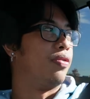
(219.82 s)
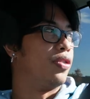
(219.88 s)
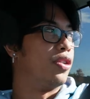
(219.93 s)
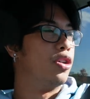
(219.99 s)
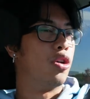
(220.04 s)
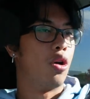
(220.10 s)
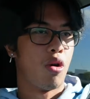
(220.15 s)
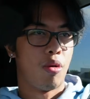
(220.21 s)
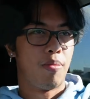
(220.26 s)
If
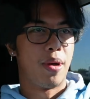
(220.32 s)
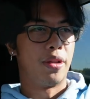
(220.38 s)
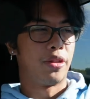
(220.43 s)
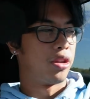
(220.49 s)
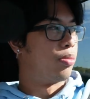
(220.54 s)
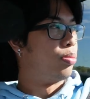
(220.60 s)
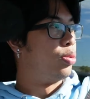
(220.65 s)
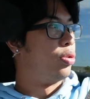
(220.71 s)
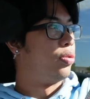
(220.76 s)
you know
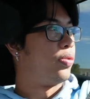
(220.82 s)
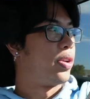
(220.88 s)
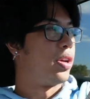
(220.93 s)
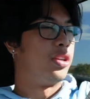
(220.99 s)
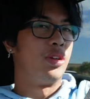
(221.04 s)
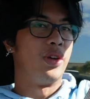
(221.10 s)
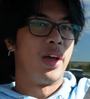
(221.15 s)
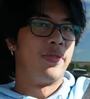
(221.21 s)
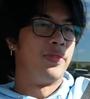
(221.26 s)
about the movie
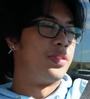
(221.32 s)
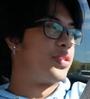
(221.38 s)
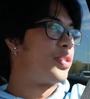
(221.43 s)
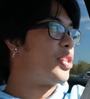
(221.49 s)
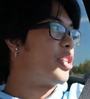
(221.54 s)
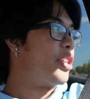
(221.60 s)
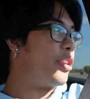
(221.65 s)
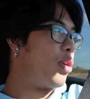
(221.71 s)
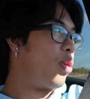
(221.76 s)
and you haven't
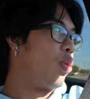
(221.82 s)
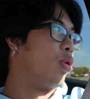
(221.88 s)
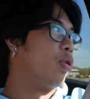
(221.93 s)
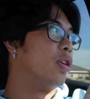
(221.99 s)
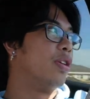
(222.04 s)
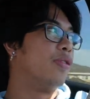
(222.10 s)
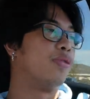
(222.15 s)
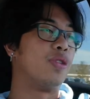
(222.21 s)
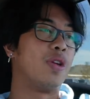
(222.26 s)
seen it,
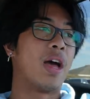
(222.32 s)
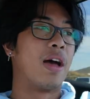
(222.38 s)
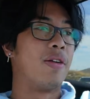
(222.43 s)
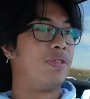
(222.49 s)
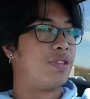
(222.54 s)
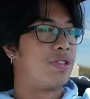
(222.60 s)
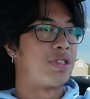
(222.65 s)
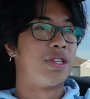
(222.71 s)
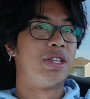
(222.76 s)
or if you
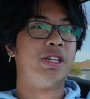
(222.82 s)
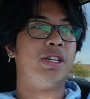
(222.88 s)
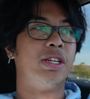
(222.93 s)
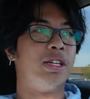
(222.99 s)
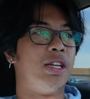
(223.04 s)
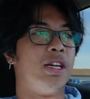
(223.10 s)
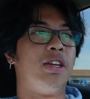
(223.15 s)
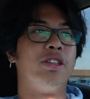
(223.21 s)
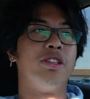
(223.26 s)
haven't seen
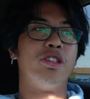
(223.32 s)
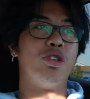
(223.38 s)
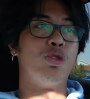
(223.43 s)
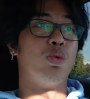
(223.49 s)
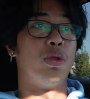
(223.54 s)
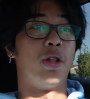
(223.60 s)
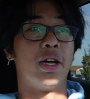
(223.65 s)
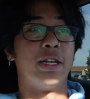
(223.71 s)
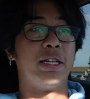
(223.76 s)
it and
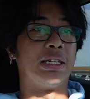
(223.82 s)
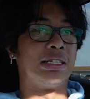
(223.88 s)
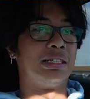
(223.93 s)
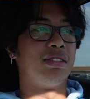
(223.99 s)
you like